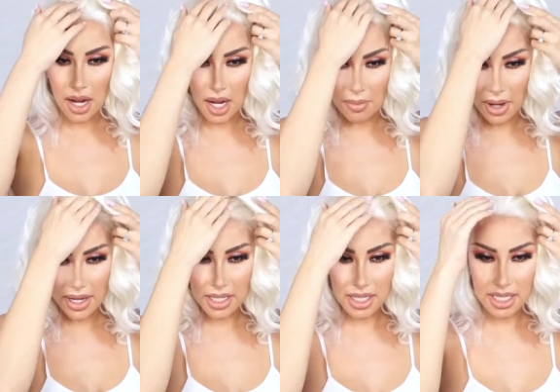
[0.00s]
Um,
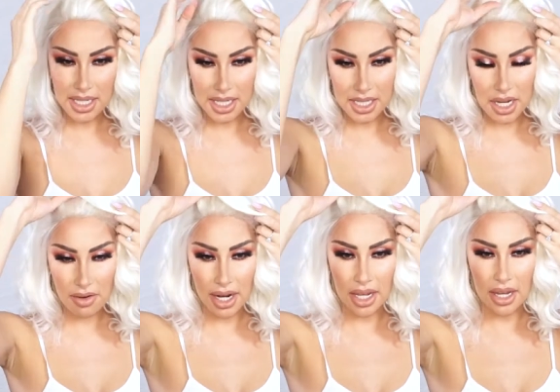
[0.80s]
honestly, teasing
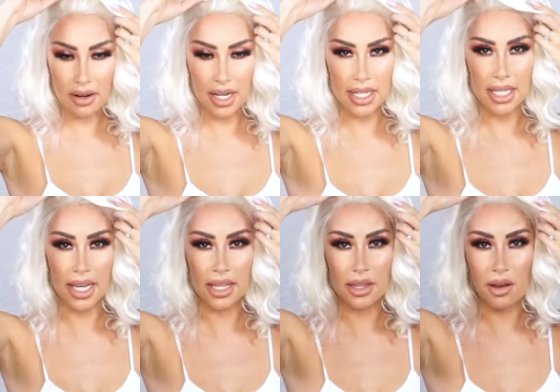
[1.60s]
right here is
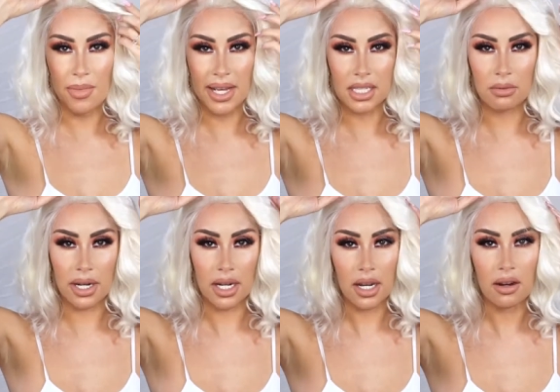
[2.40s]
like the best
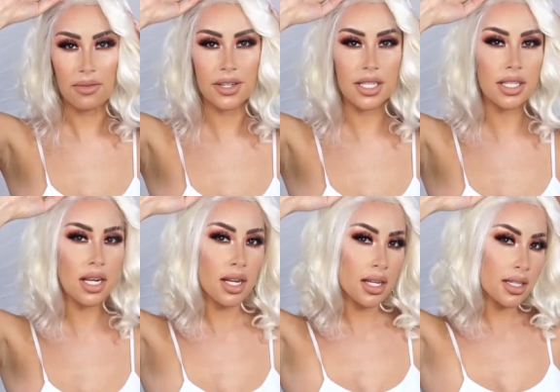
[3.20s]
way to go. If you just
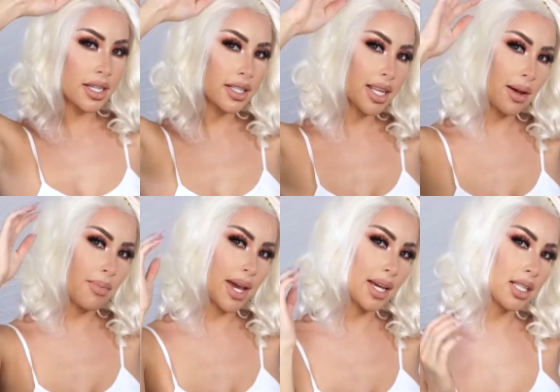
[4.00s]
tease
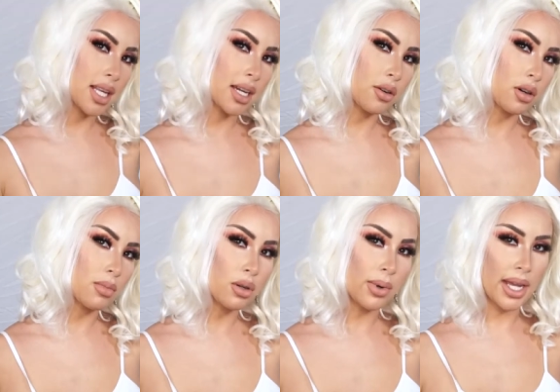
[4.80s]
that base like a
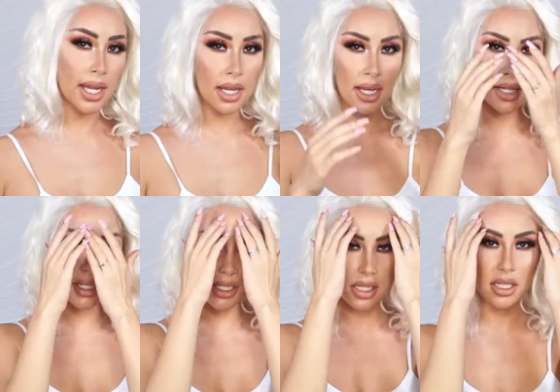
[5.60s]
normal wig,
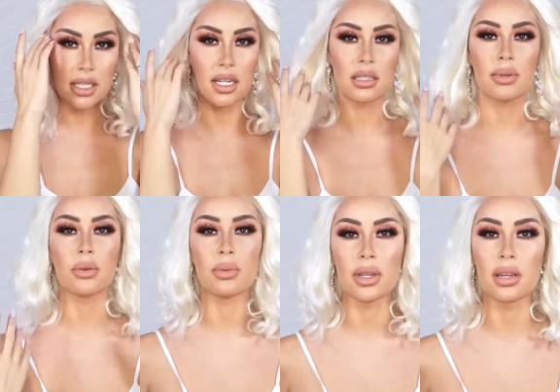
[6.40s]
it just turns out to
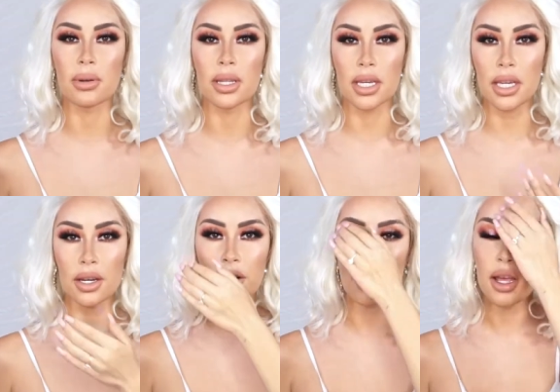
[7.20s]
be really, really
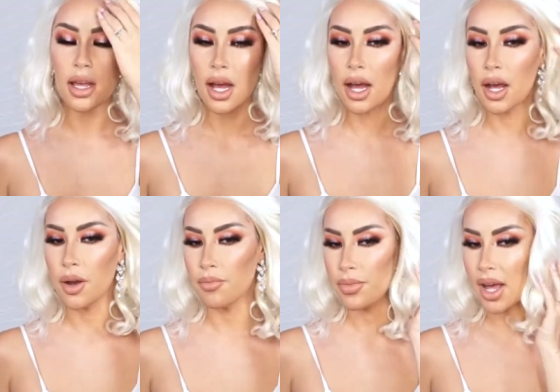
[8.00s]
cute.
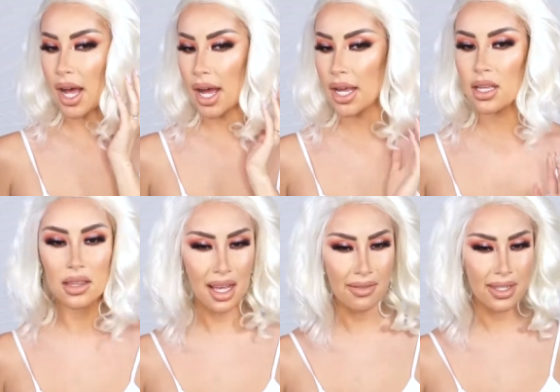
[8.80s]
Um, I
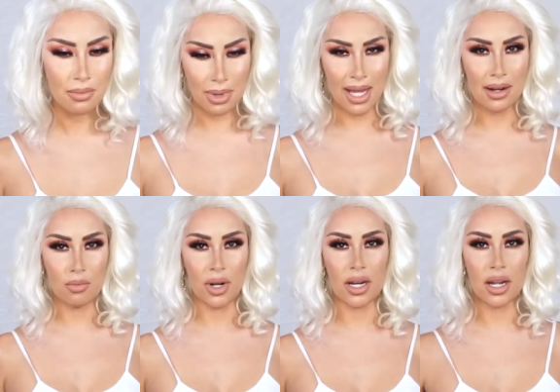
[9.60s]
love this
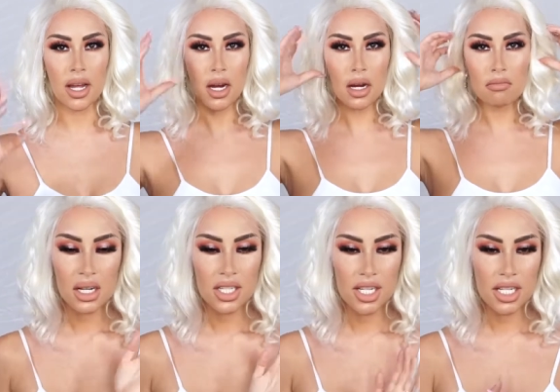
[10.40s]
platinum white hair.
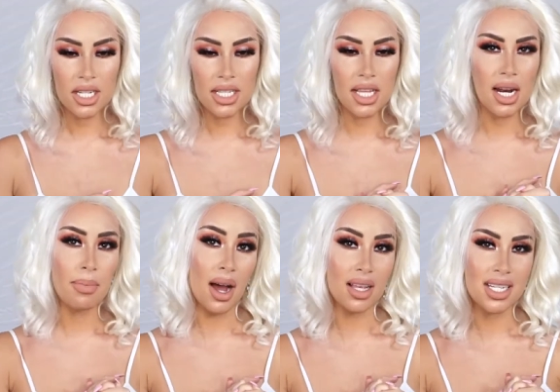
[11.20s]
She just needs a lot
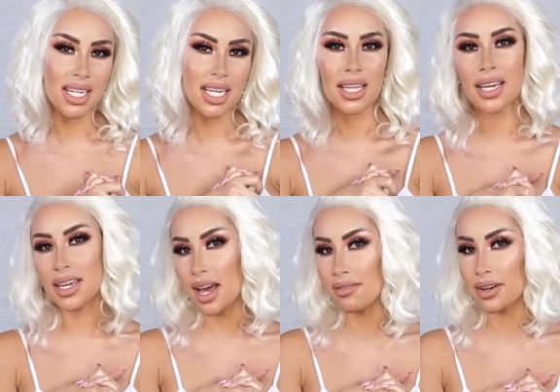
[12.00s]
of polishing
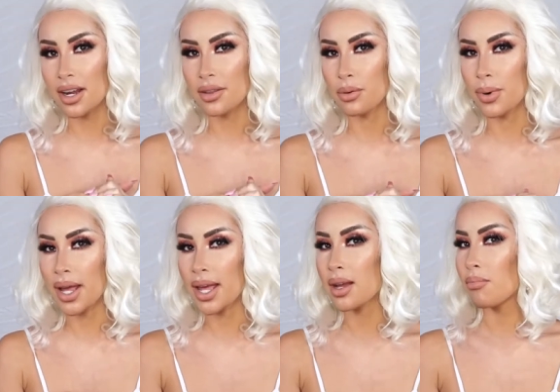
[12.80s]
like every other
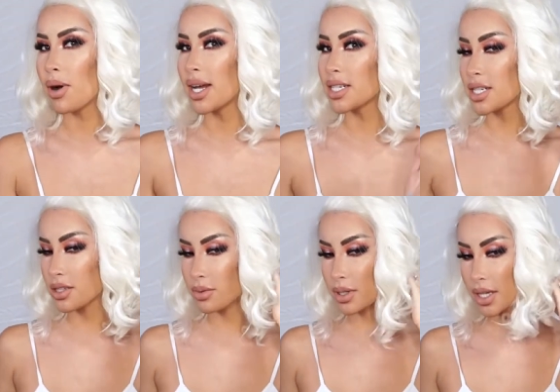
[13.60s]
wig, but
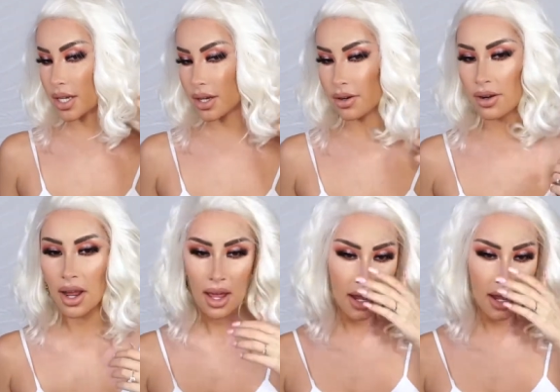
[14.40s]
she's really cute.